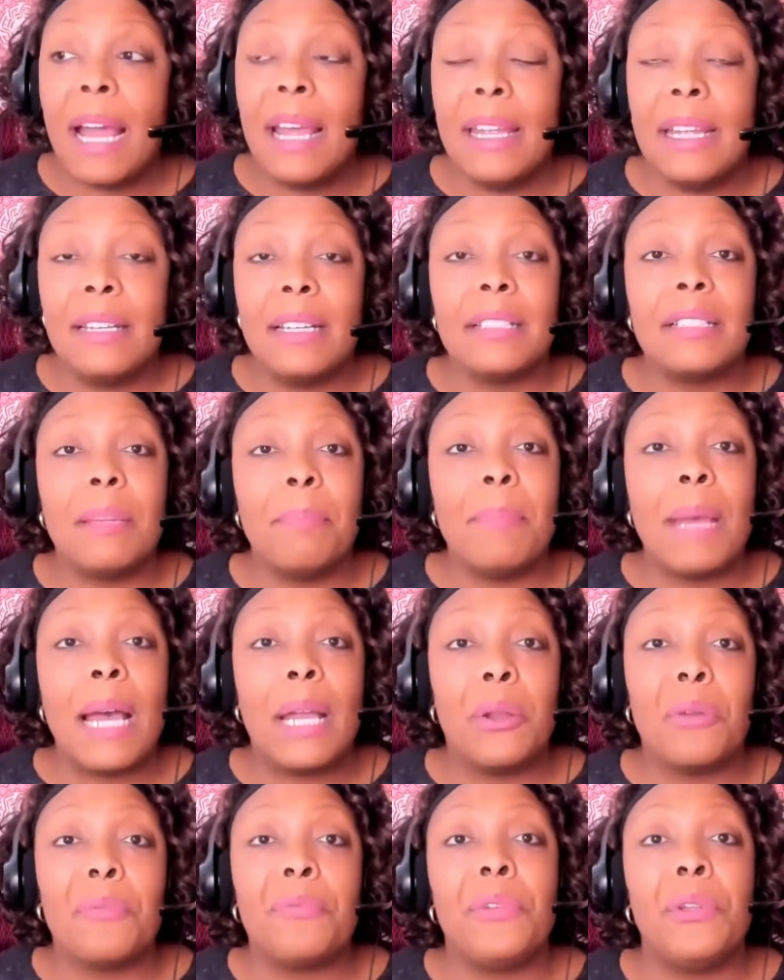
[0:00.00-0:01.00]
It doesn't
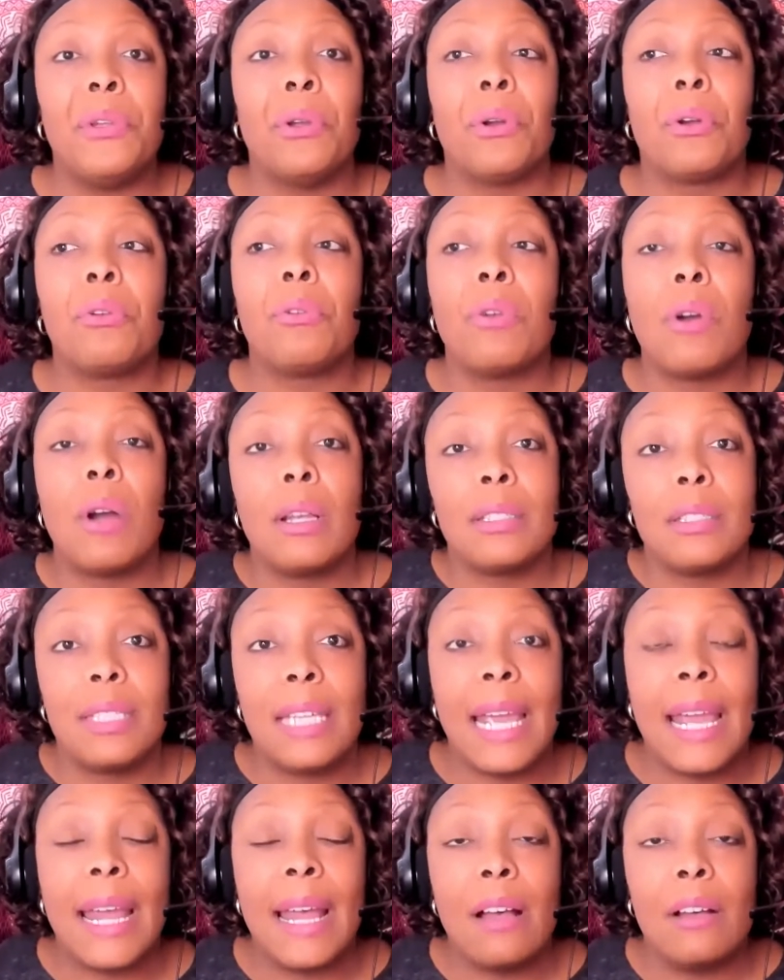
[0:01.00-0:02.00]
matter if you're across
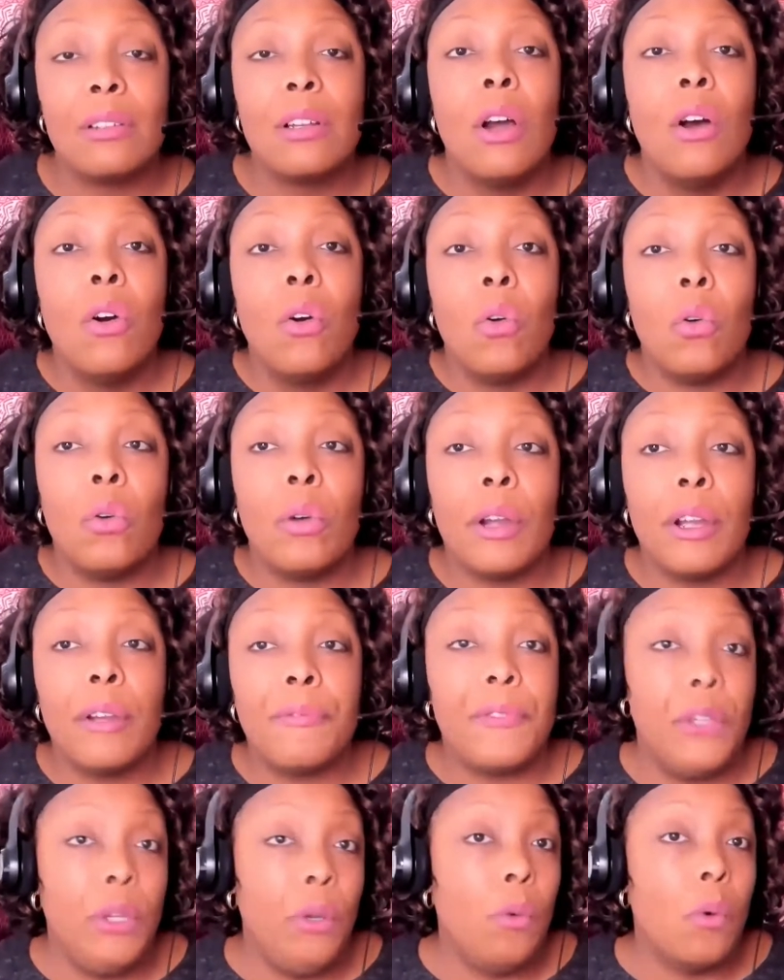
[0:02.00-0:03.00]
town or if
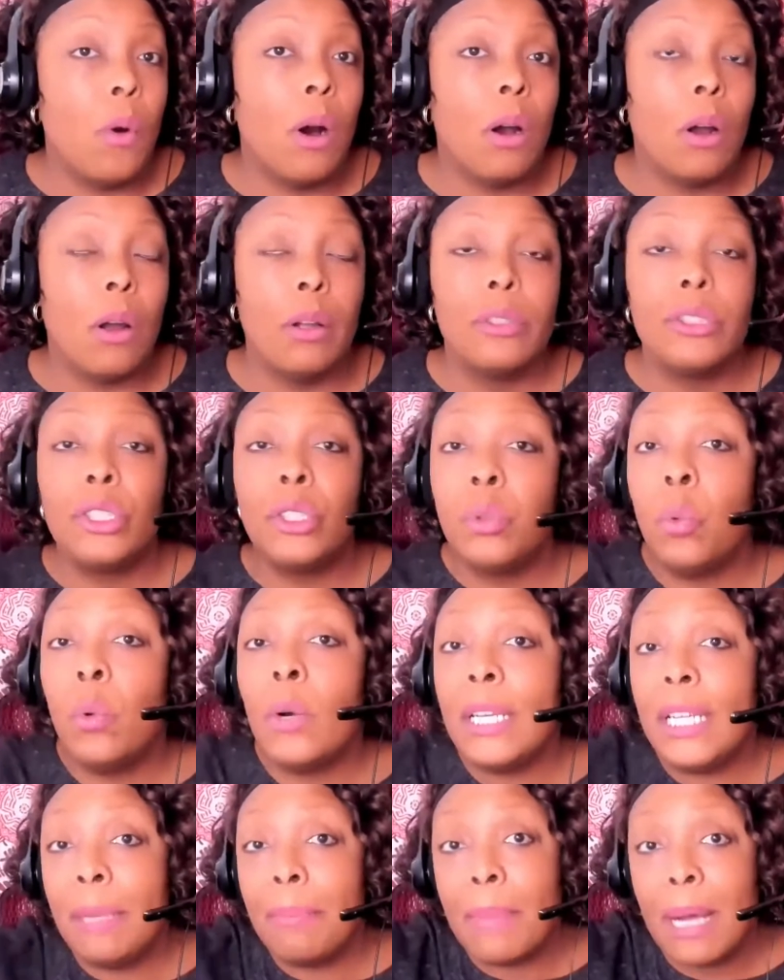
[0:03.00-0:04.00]
you are
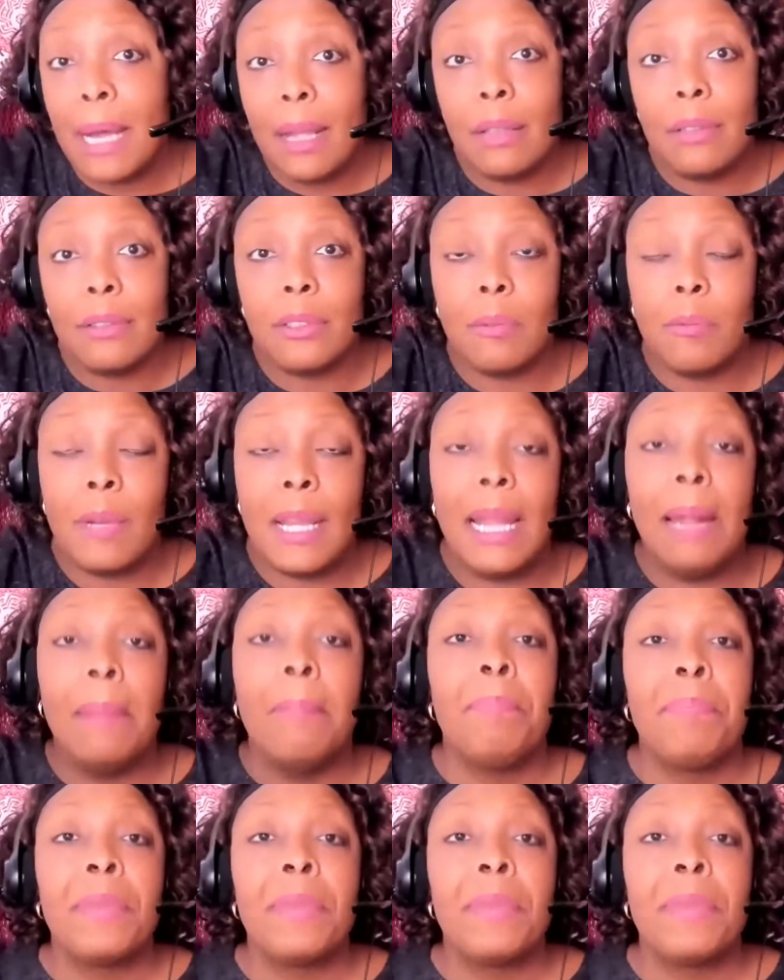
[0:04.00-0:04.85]
20 miles away.